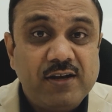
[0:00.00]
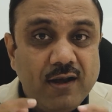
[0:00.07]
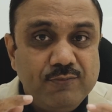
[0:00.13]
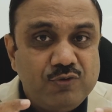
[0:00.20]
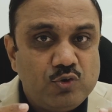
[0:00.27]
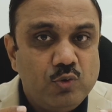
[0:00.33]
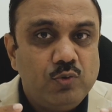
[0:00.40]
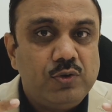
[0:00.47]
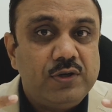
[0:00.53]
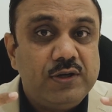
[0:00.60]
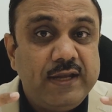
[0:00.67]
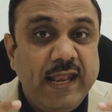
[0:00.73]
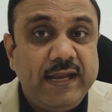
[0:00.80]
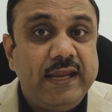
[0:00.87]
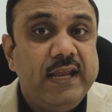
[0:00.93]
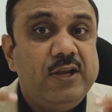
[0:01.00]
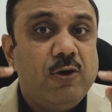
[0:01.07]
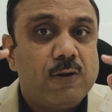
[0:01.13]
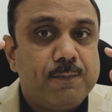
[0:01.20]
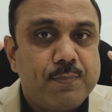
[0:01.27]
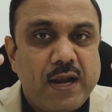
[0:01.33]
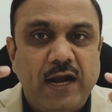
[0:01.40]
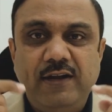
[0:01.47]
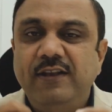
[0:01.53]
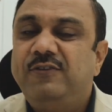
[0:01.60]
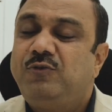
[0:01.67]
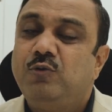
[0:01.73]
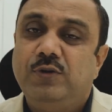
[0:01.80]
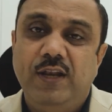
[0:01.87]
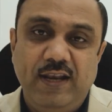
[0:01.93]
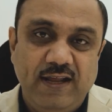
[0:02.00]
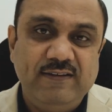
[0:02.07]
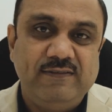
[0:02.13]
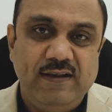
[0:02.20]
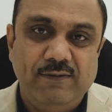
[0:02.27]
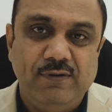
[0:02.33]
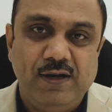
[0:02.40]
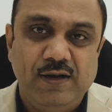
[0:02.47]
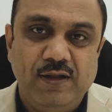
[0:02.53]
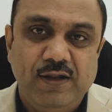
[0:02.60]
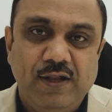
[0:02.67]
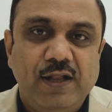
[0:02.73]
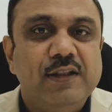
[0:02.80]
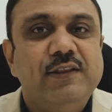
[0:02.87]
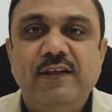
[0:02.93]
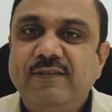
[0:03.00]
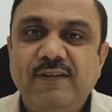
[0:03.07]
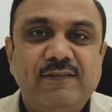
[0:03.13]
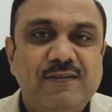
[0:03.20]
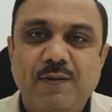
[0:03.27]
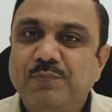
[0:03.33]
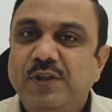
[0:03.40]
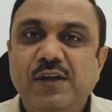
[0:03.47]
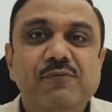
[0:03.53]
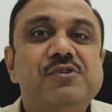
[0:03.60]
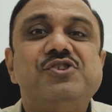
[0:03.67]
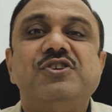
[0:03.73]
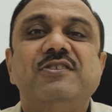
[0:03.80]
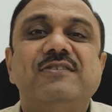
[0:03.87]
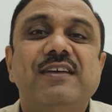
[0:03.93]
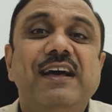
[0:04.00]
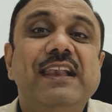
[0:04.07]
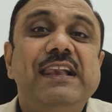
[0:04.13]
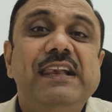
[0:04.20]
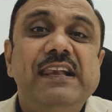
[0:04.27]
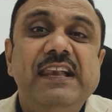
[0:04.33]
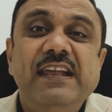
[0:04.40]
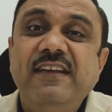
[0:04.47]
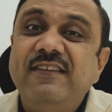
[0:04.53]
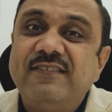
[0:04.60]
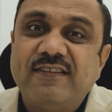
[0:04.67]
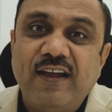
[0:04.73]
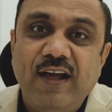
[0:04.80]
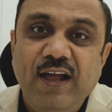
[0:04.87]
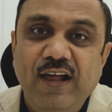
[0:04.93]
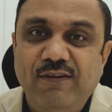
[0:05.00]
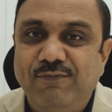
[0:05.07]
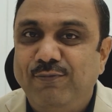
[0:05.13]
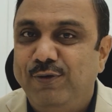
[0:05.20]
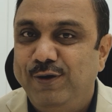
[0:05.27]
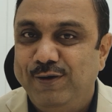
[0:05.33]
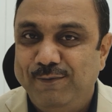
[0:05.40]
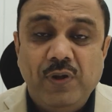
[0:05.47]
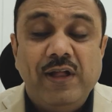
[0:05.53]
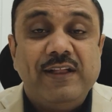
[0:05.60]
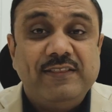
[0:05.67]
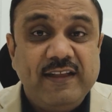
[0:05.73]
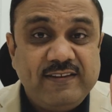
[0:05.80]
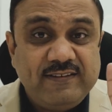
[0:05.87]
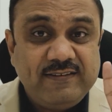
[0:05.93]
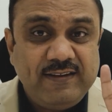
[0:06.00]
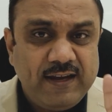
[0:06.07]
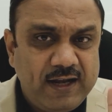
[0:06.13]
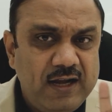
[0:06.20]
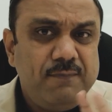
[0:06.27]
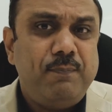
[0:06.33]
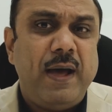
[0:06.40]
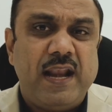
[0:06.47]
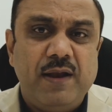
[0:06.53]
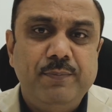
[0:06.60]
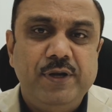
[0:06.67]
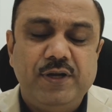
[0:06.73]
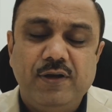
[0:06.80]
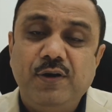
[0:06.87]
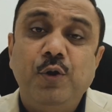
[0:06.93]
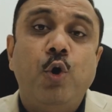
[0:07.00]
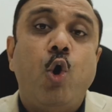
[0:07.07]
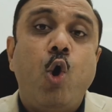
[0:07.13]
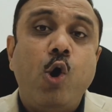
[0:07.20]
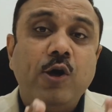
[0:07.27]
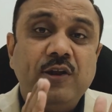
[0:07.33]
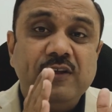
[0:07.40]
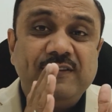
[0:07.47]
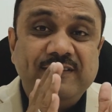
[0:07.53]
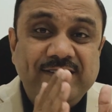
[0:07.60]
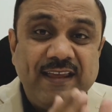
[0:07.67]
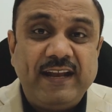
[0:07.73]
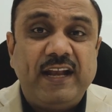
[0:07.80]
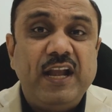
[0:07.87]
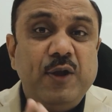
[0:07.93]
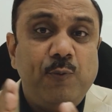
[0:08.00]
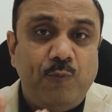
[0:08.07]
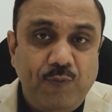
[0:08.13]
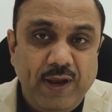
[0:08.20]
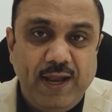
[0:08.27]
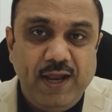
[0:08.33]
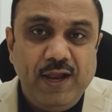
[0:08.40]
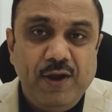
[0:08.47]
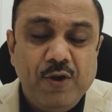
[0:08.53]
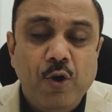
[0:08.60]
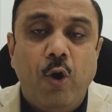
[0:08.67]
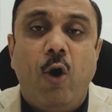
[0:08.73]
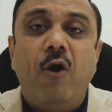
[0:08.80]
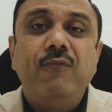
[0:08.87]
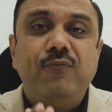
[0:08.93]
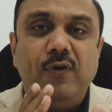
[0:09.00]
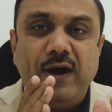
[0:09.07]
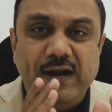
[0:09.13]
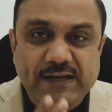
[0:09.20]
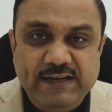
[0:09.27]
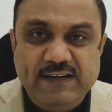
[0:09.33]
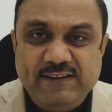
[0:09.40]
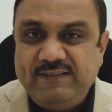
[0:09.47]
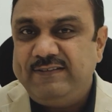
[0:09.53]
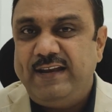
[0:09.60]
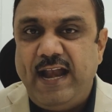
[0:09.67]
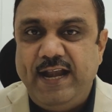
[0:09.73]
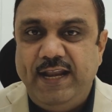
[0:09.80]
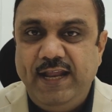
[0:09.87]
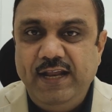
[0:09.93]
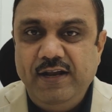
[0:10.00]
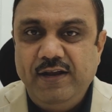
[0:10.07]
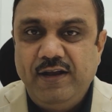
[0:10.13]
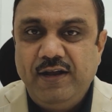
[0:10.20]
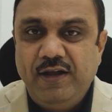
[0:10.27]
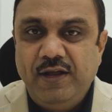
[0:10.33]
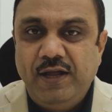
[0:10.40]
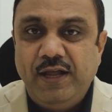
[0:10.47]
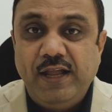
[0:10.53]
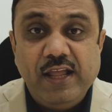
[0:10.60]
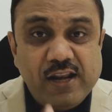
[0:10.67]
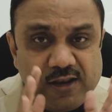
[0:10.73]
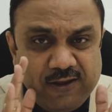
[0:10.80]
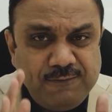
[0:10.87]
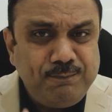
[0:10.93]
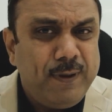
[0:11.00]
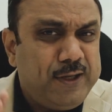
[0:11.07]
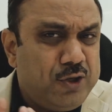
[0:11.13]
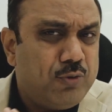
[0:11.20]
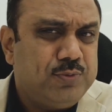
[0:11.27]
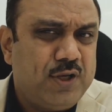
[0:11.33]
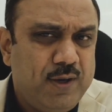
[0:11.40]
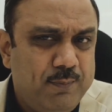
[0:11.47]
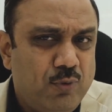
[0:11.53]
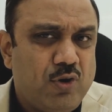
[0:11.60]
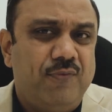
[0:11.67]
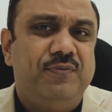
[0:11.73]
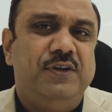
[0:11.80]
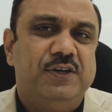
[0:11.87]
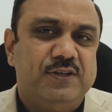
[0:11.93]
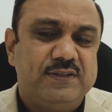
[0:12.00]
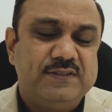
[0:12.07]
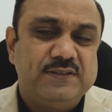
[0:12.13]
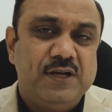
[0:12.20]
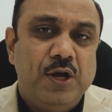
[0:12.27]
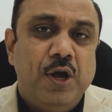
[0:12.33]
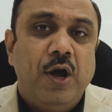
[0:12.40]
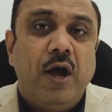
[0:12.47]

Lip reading: comes to taking your practice to the next level, this is something which is least helpful. The second parameter or second way of understanding, irrespective of the number of years,